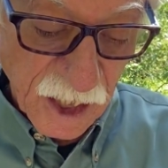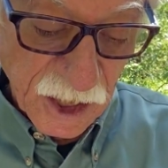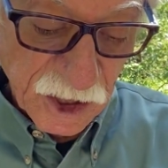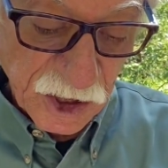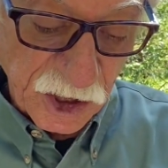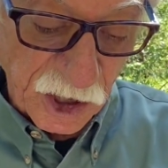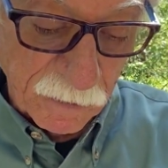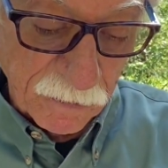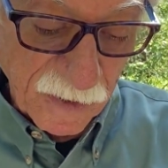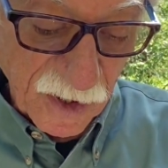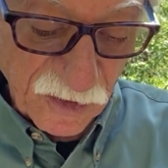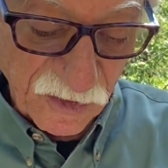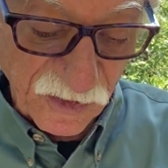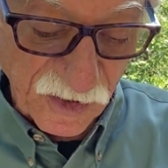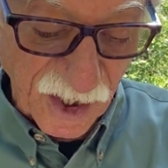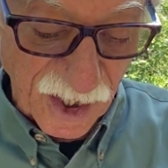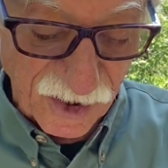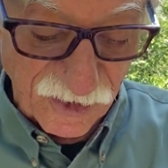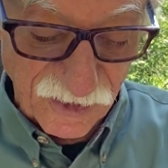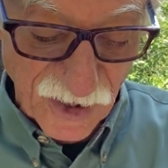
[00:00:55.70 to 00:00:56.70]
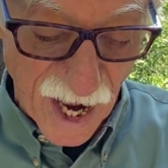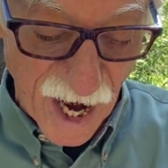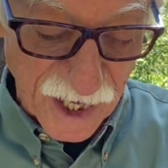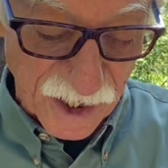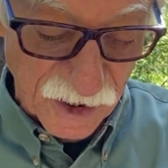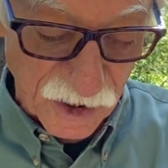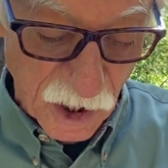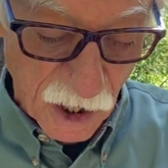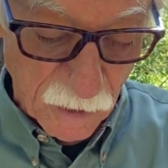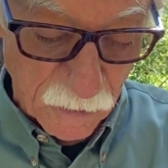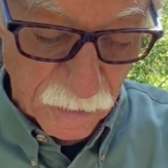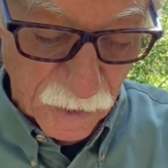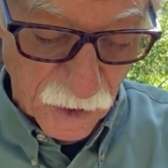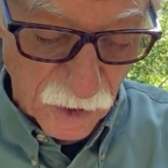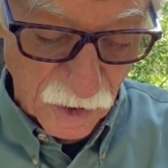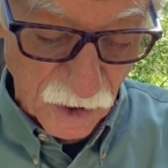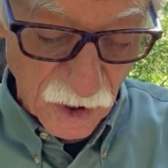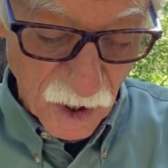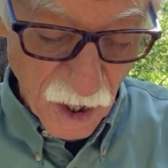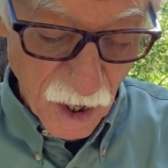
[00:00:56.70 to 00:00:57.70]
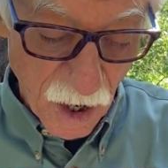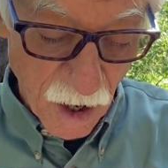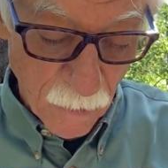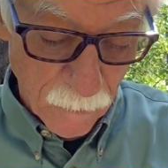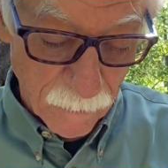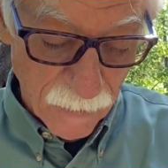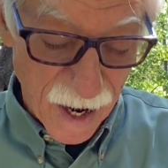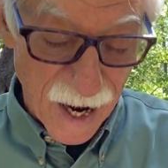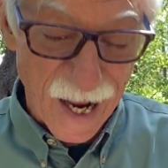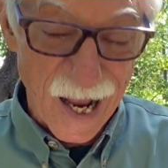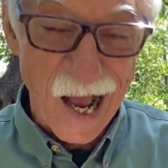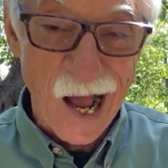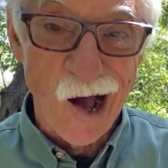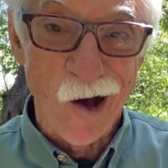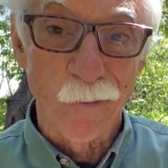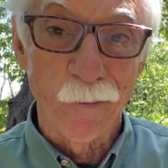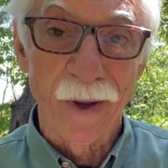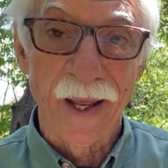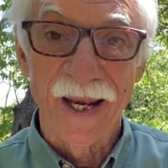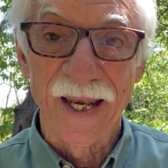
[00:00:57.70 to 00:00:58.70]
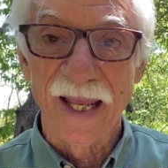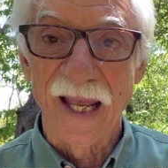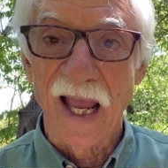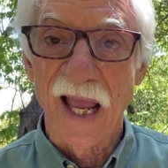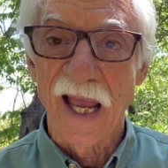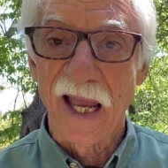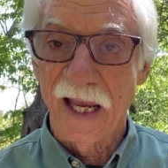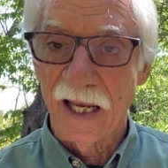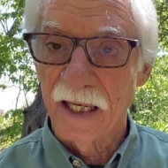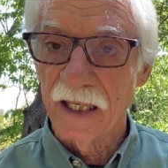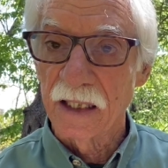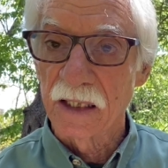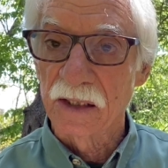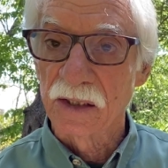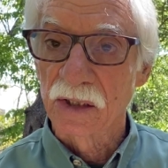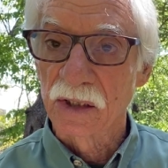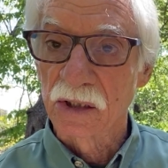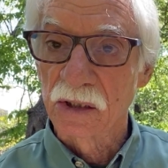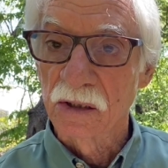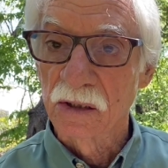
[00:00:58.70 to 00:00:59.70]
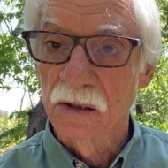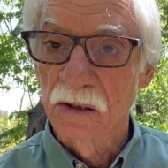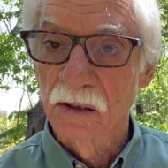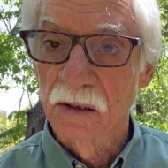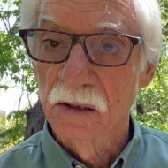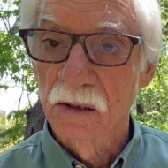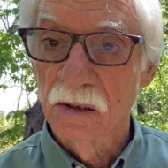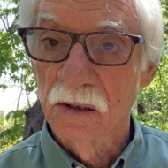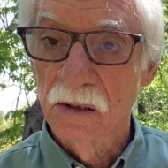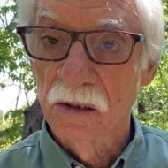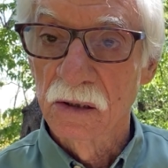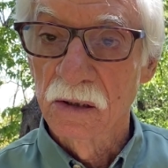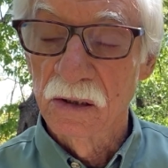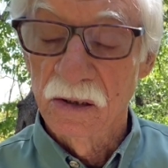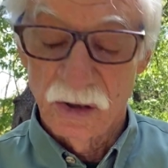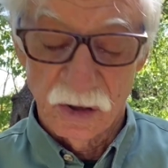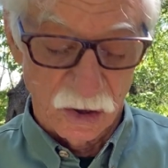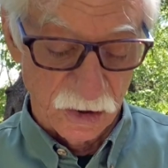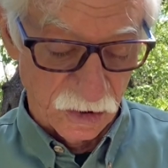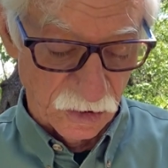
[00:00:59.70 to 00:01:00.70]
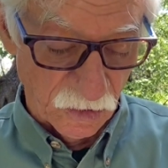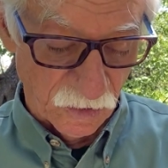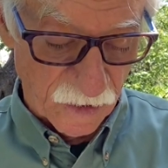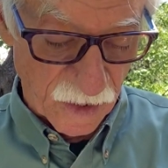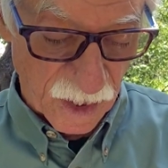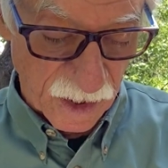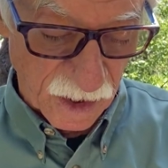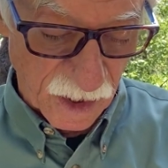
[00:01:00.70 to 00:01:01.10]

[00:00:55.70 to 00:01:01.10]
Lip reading: She missed the exact number by how many eggs? So let's do that